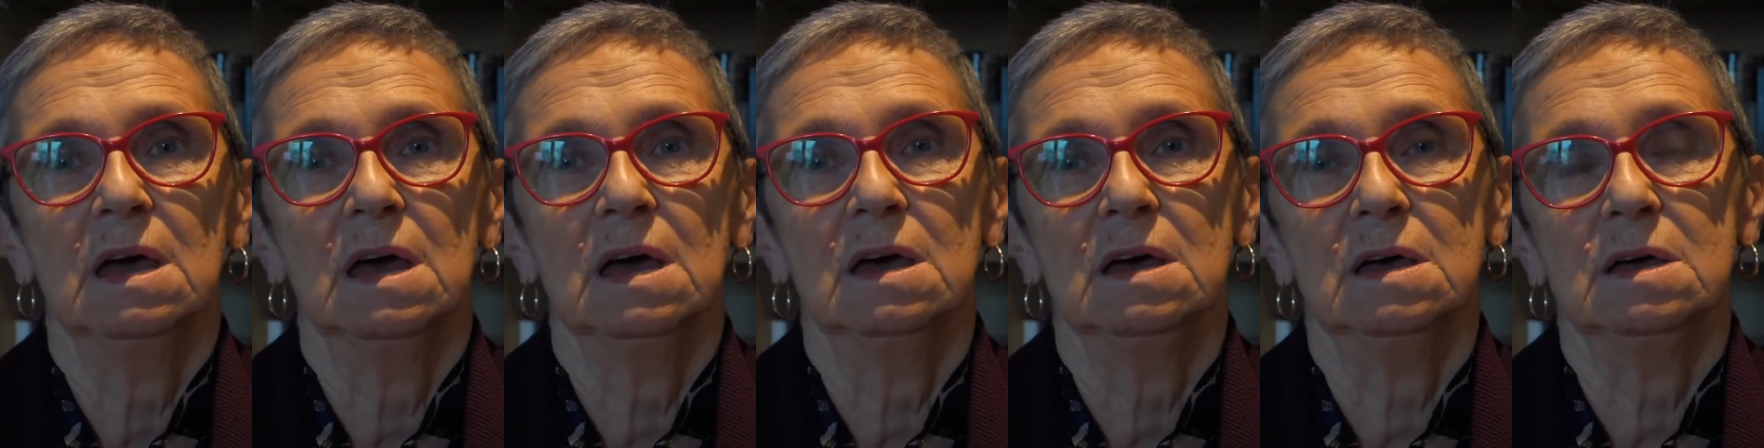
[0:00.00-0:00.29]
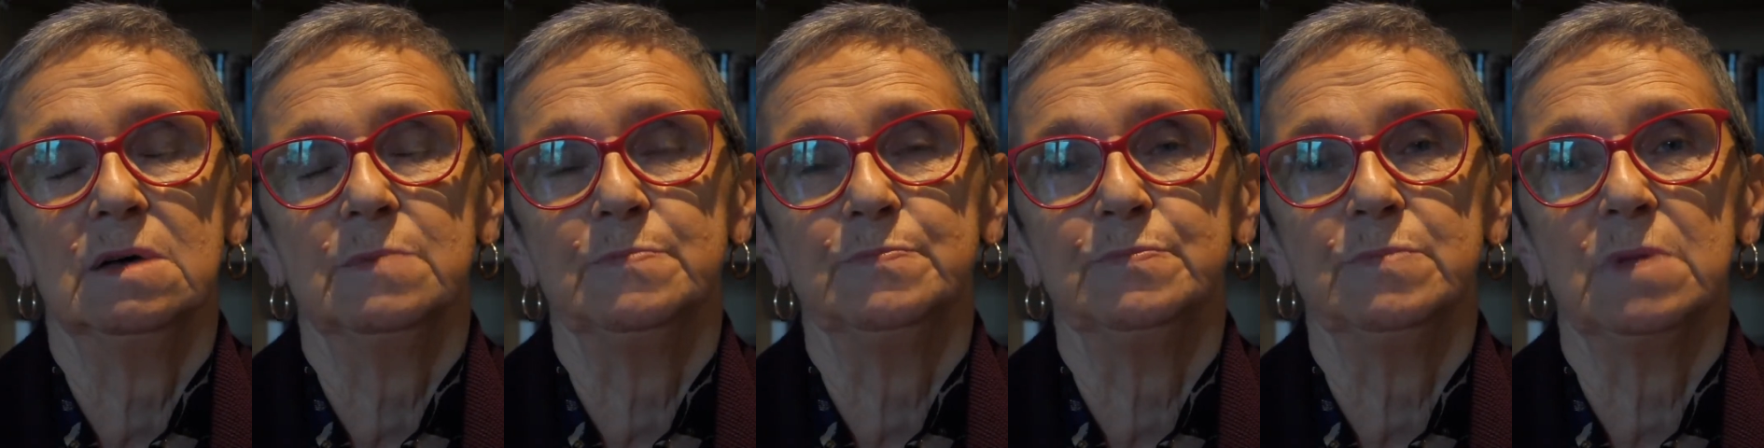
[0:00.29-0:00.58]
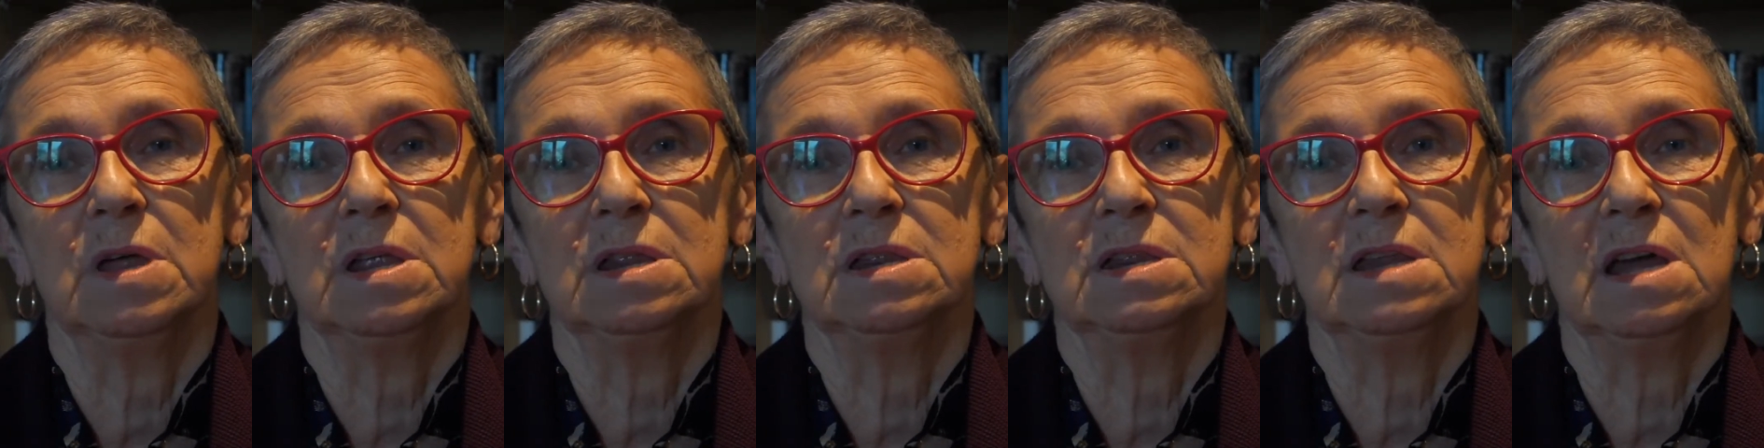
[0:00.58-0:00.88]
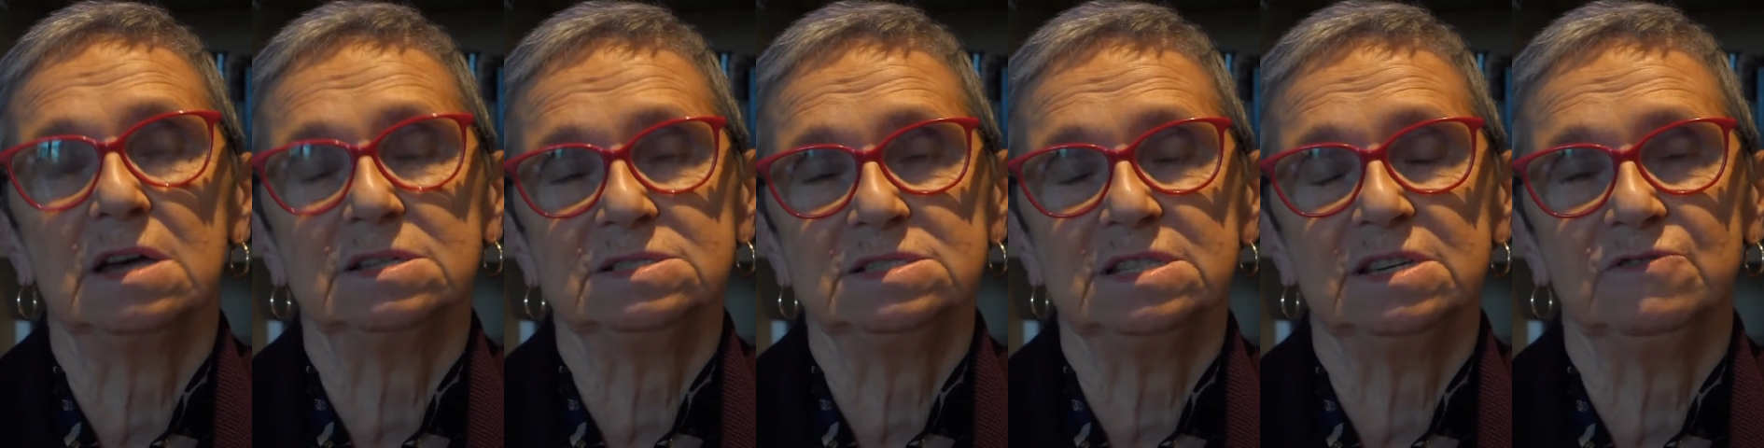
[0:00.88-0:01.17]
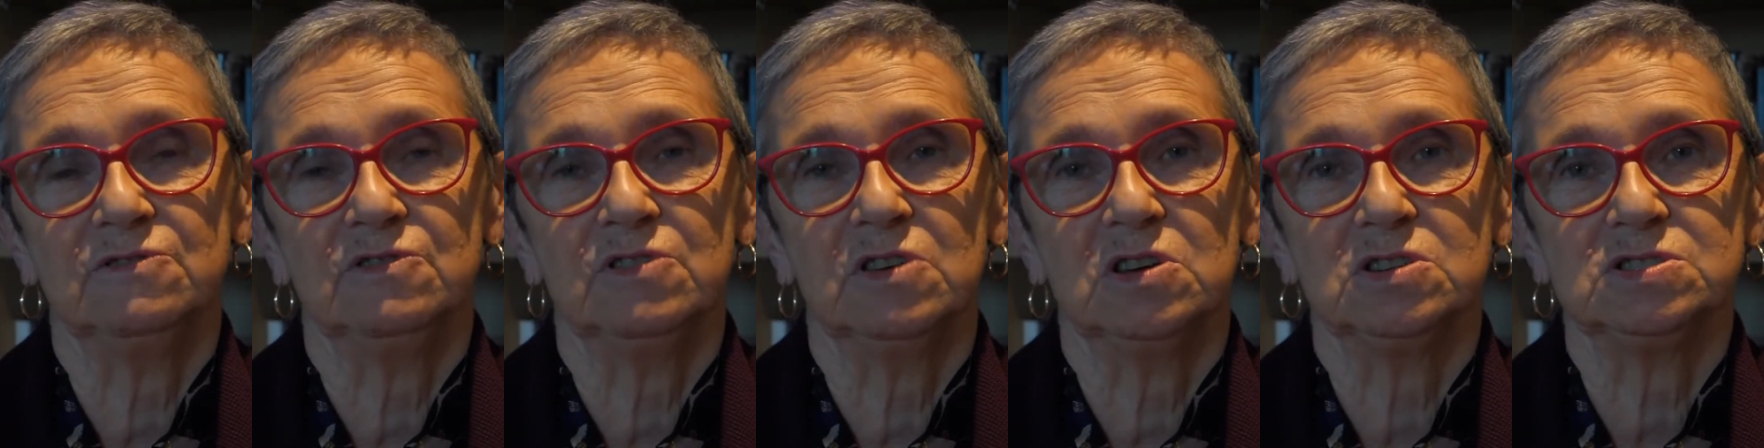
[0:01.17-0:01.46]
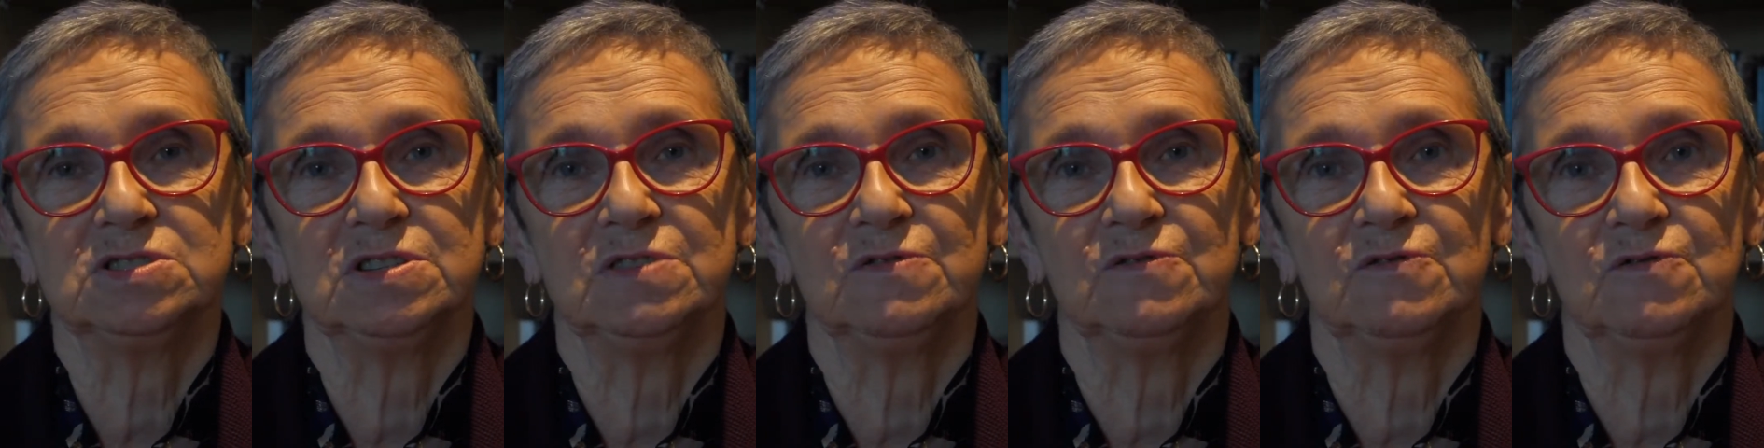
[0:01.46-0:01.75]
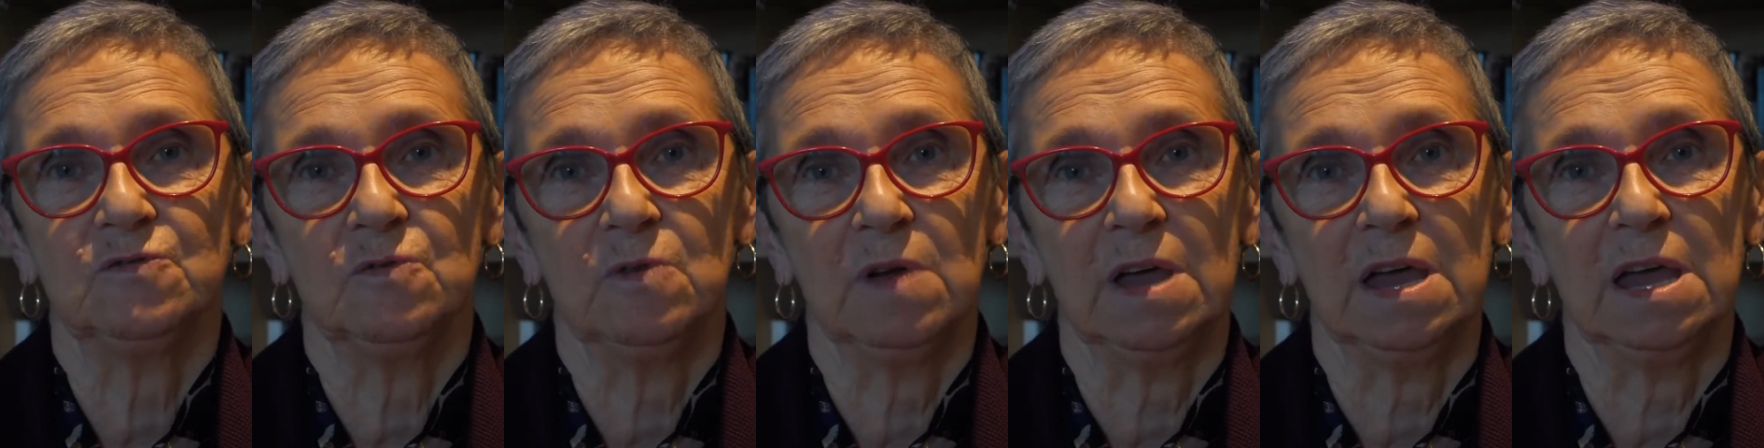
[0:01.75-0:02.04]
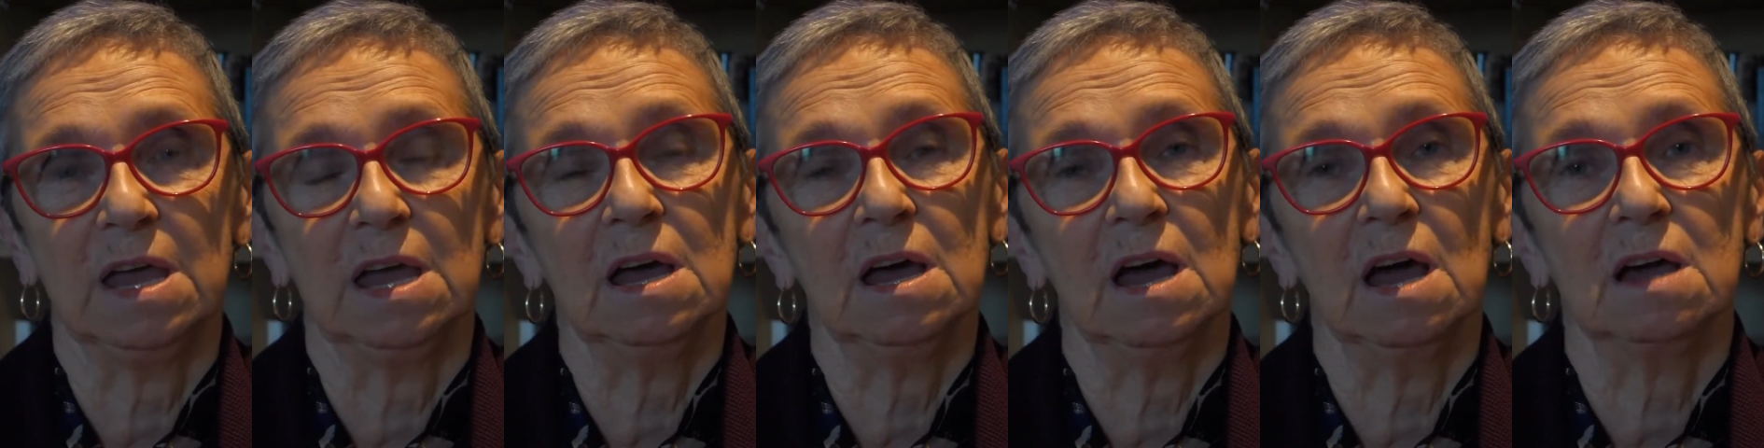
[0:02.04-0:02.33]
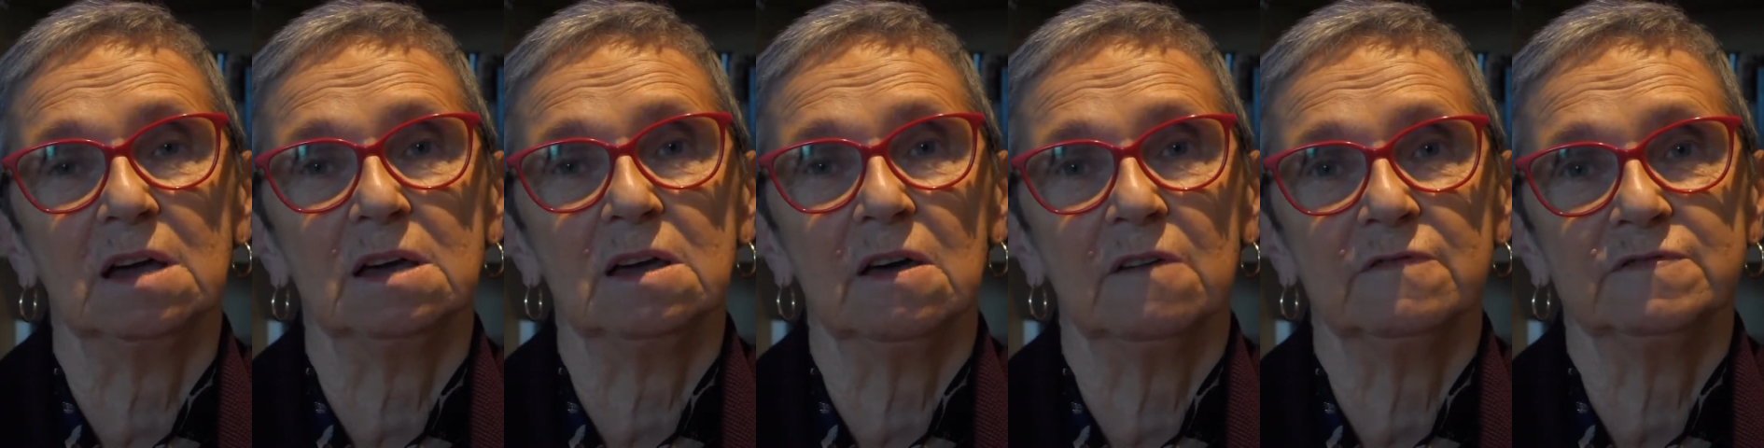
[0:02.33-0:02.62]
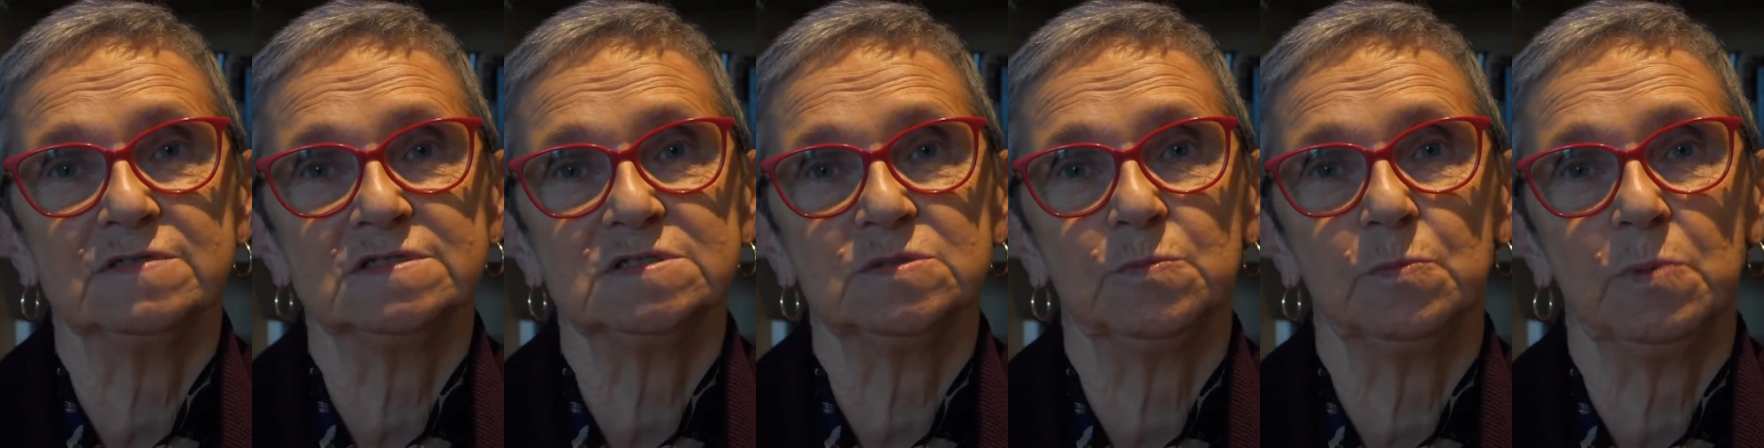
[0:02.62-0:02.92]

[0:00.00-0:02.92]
um, 1933 and covers the